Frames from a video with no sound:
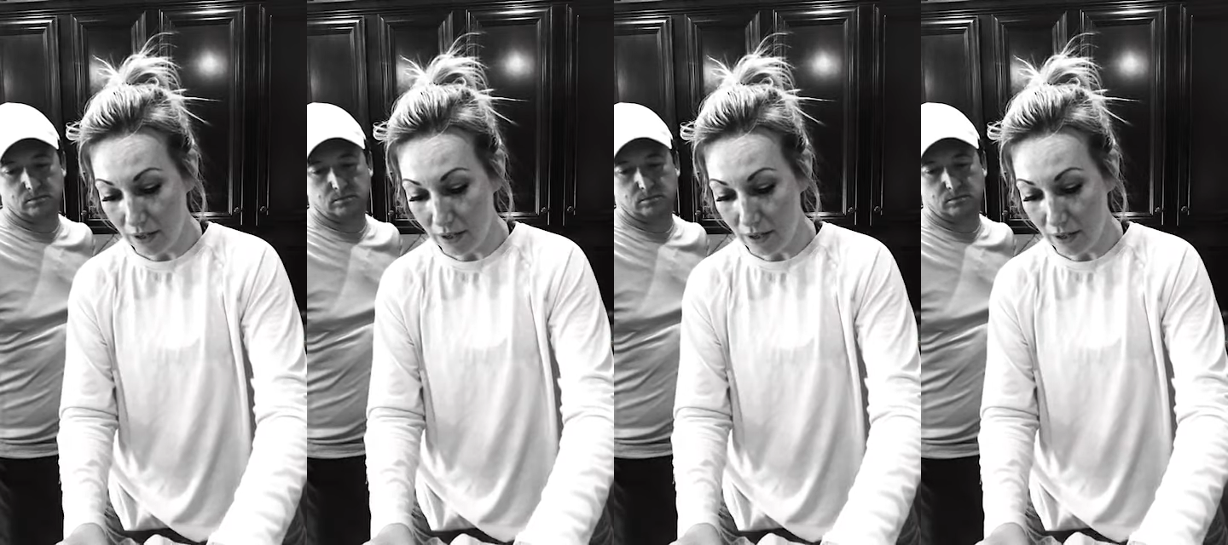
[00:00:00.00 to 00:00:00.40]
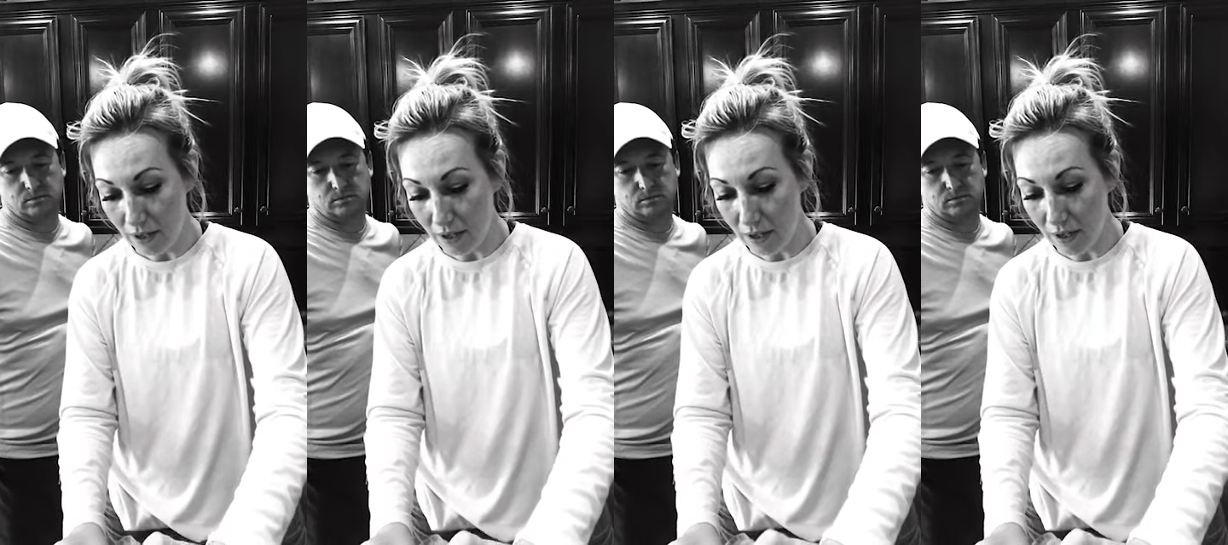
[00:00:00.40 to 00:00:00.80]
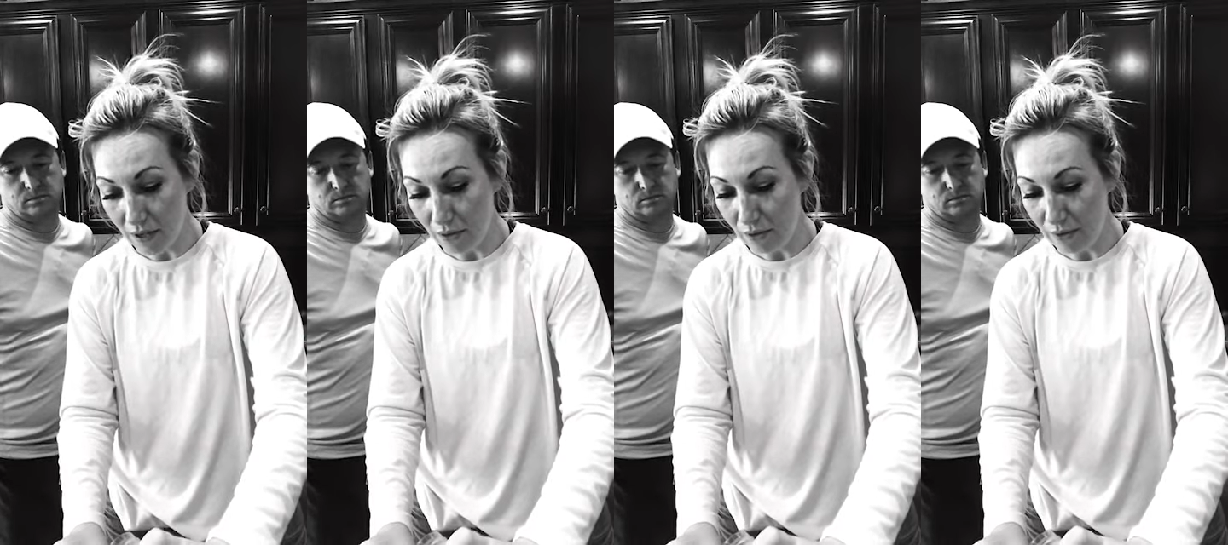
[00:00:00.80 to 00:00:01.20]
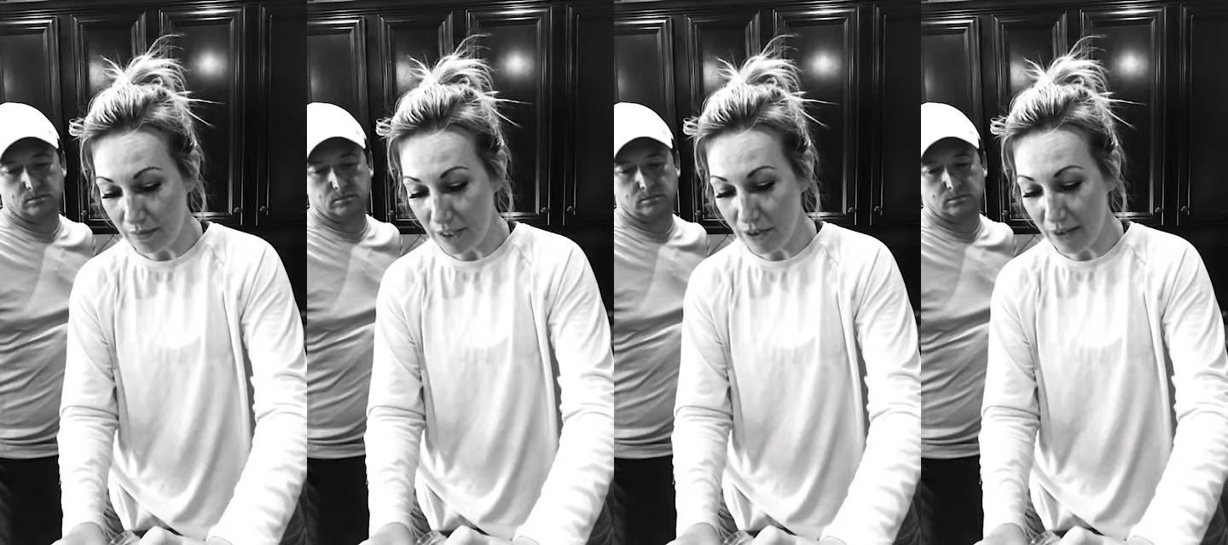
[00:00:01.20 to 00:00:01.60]
Speaker 1: Ah, ooh, I'm
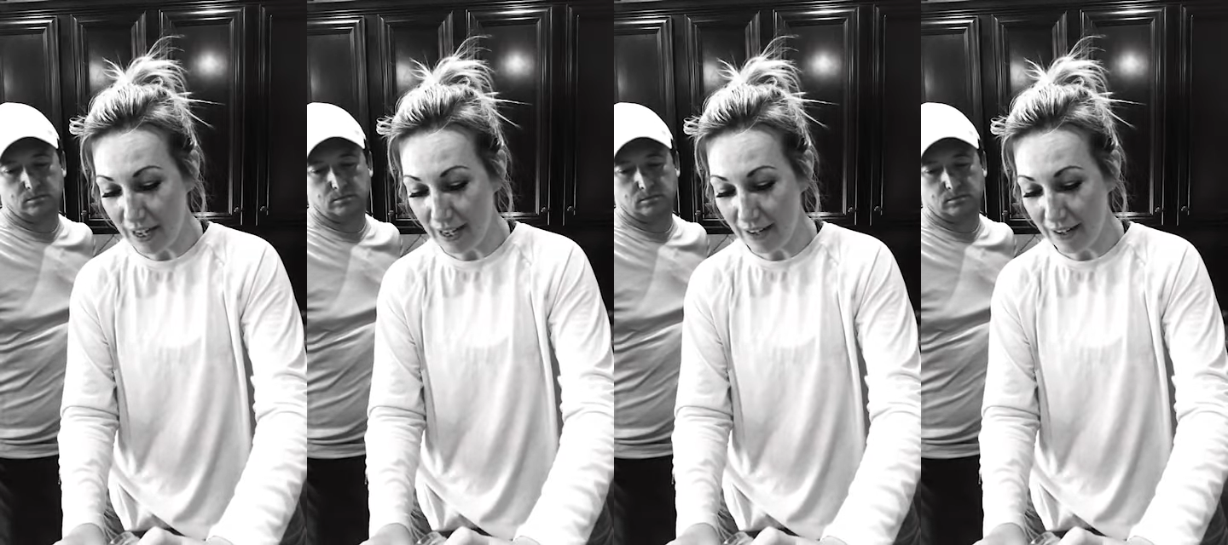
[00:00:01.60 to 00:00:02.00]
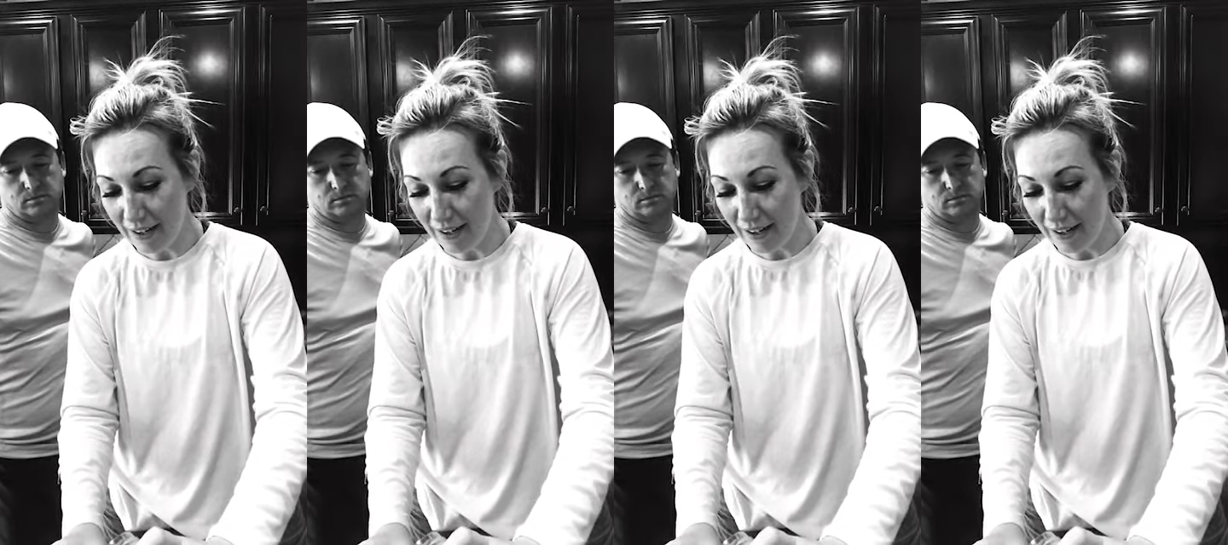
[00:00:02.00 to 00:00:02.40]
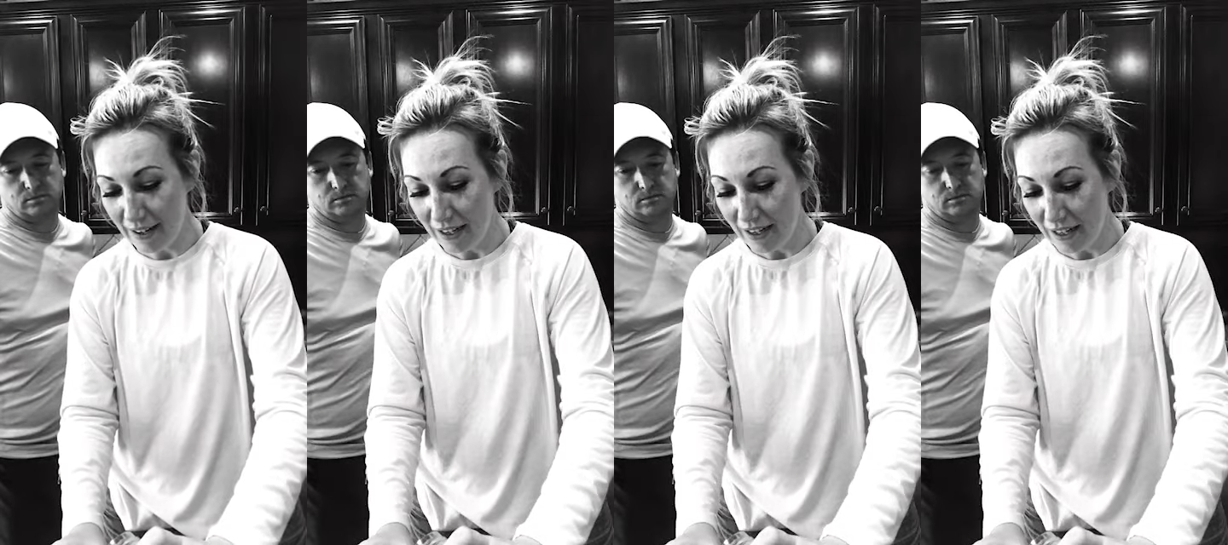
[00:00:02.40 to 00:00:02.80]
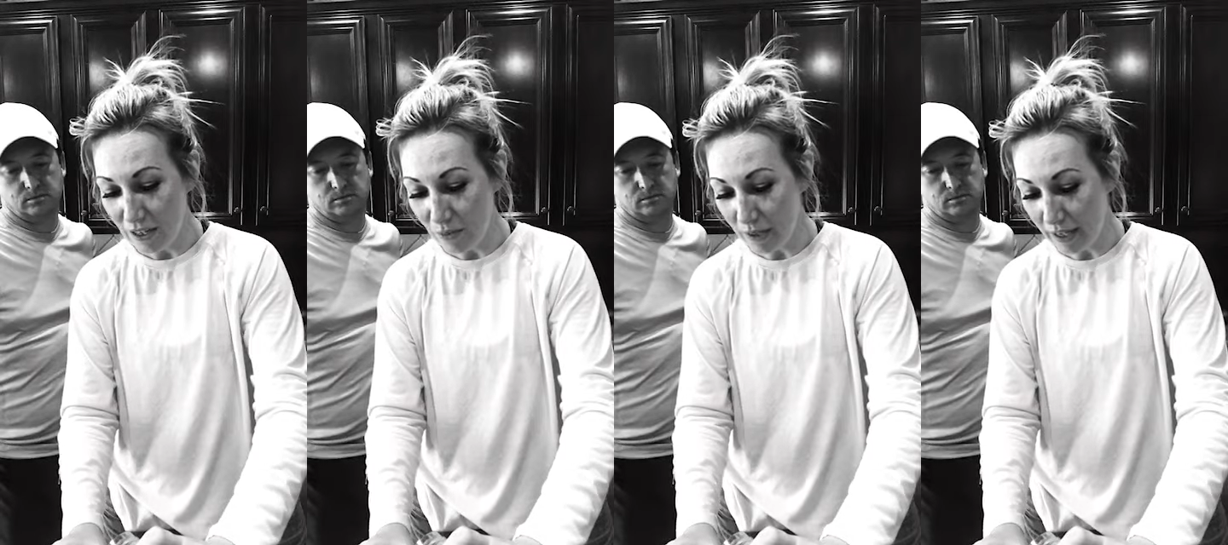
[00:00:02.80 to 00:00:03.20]
doing it. It's
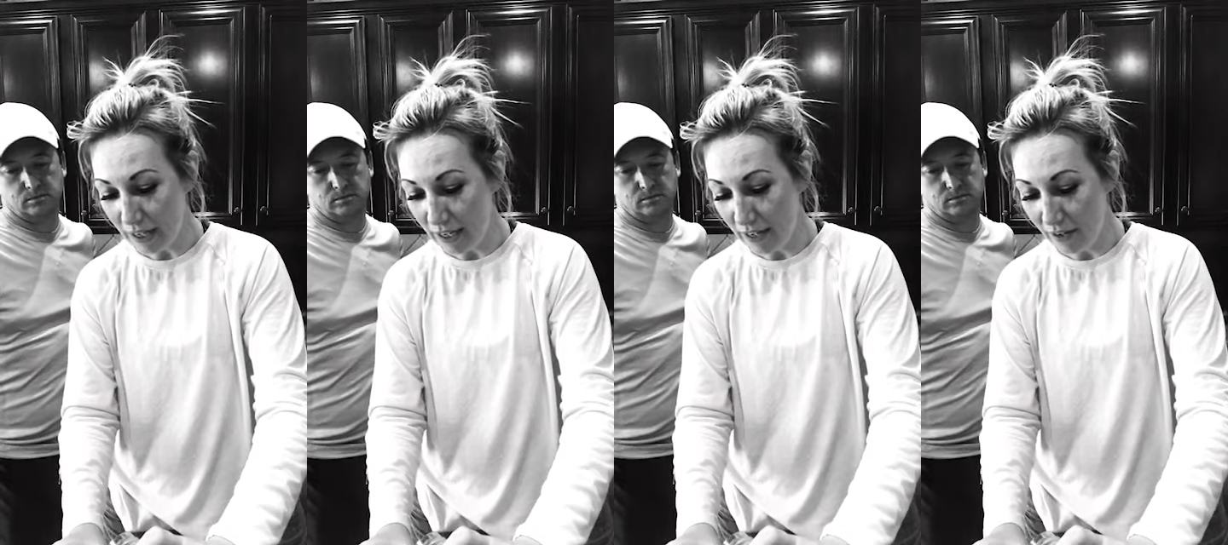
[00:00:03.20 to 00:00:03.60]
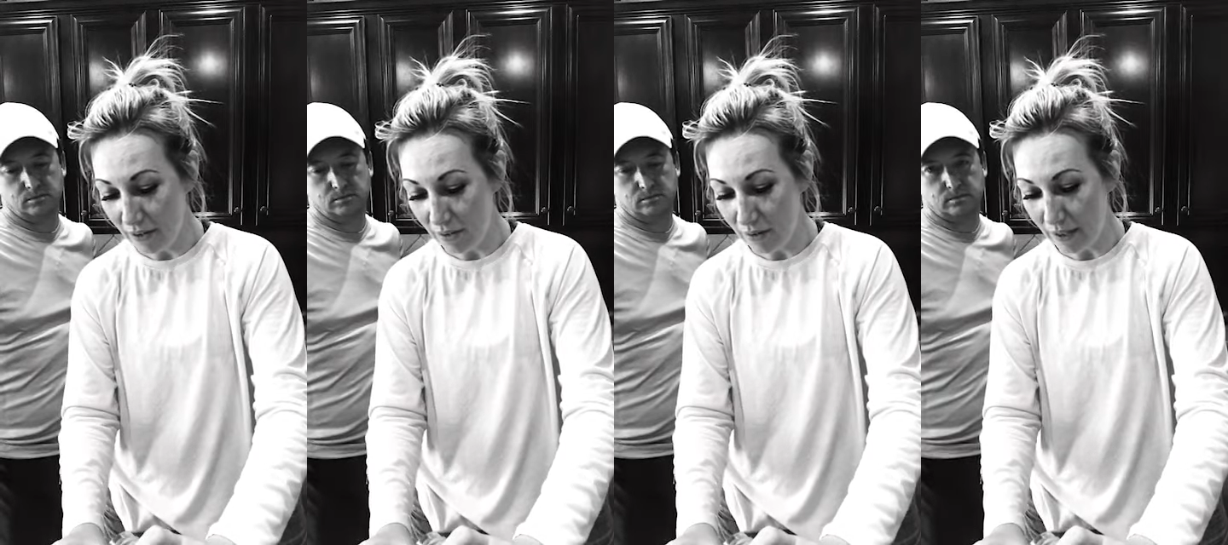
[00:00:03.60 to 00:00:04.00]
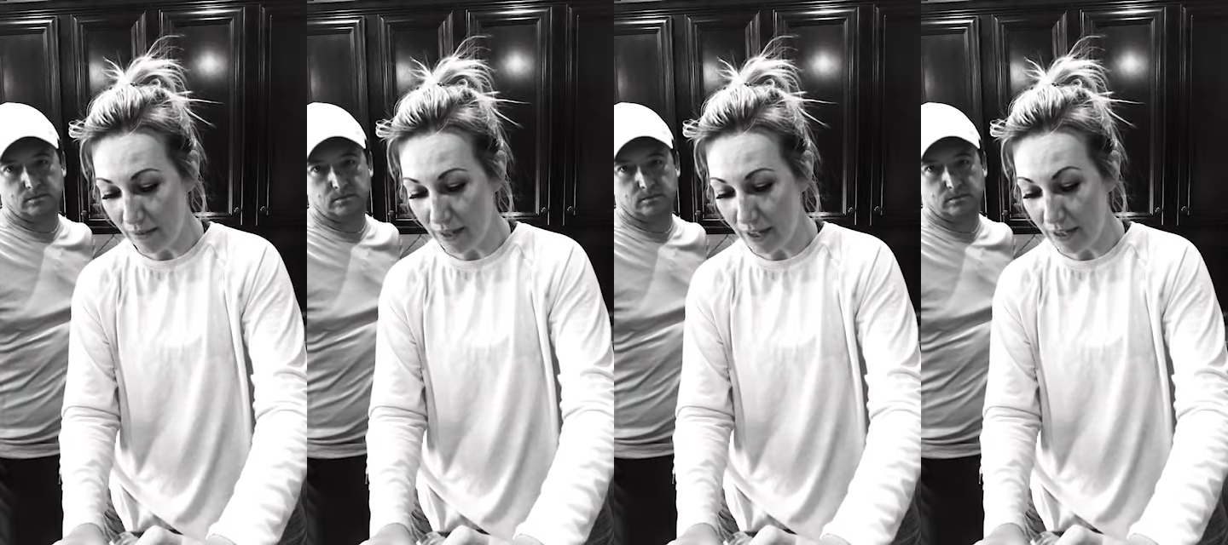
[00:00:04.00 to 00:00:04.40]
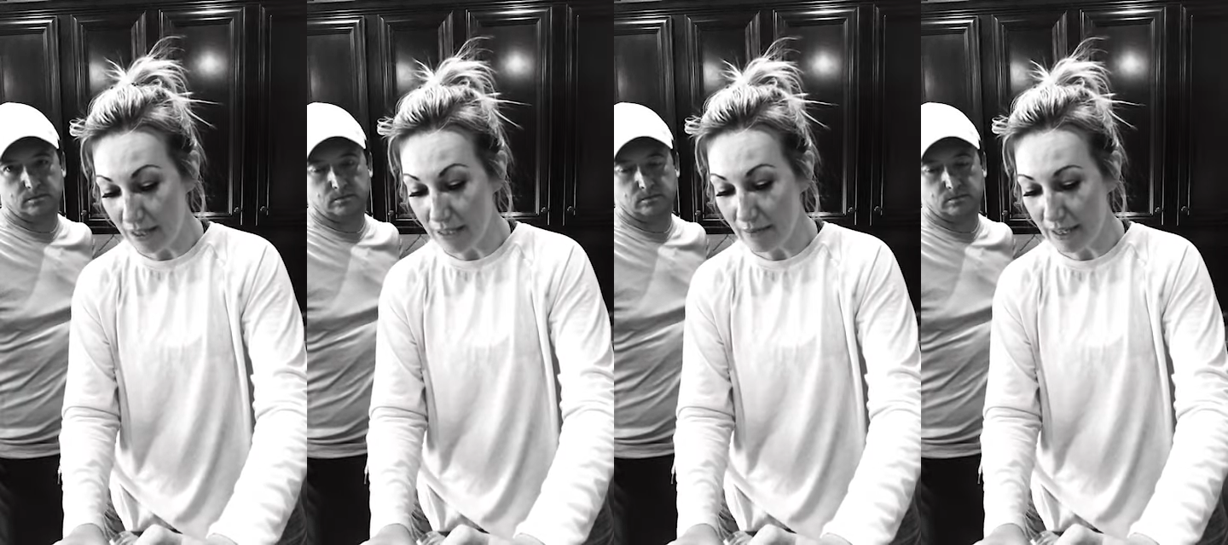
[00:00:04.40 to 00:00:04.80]
working really well. It
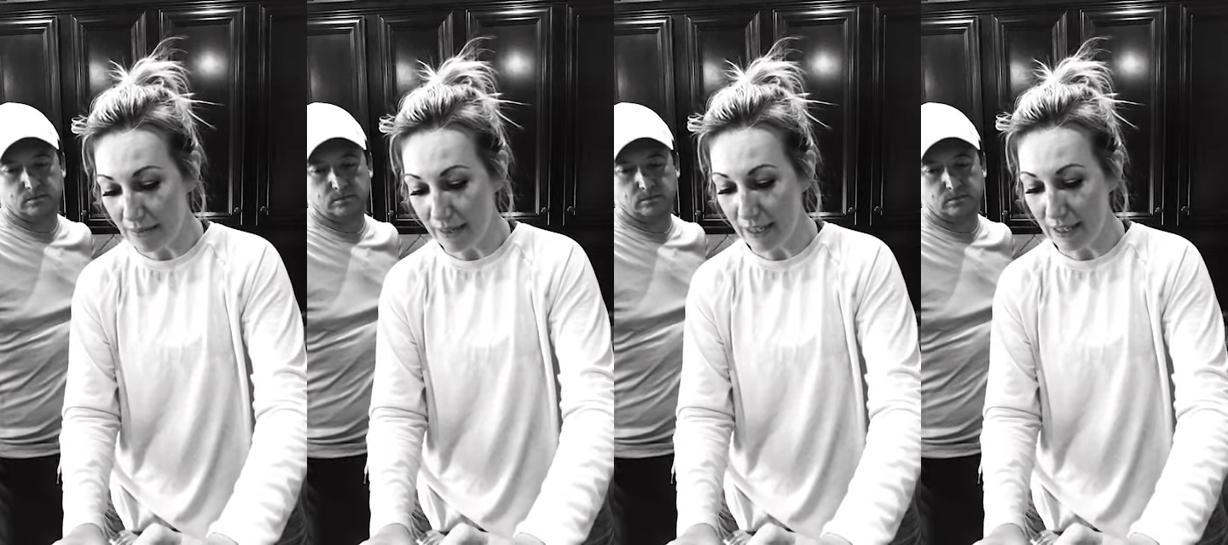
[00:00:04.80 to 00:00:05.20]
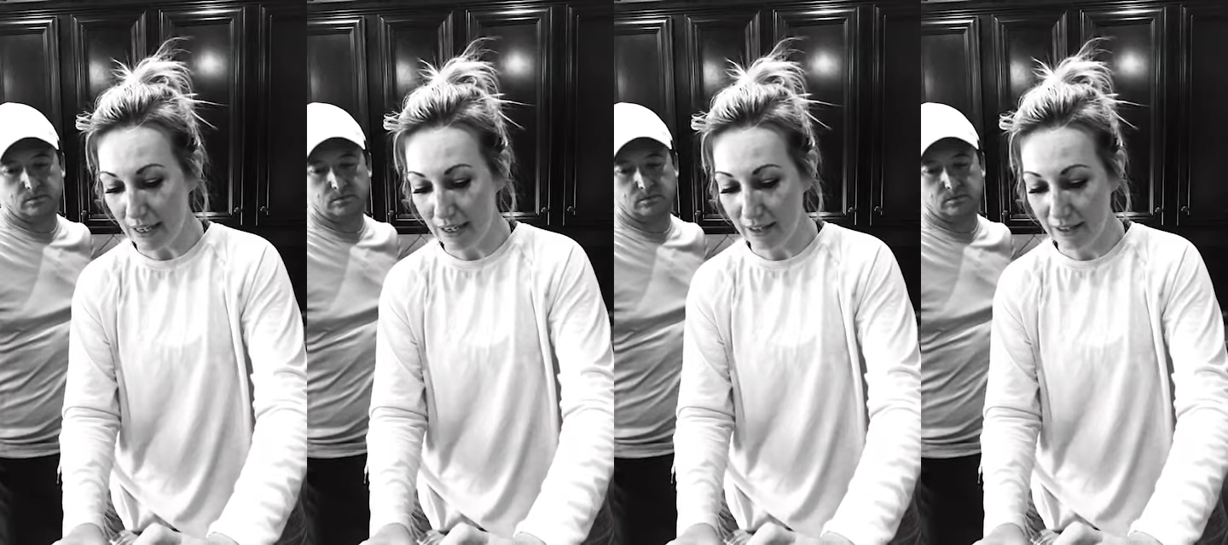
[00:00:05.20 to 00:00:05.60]
smells amazing.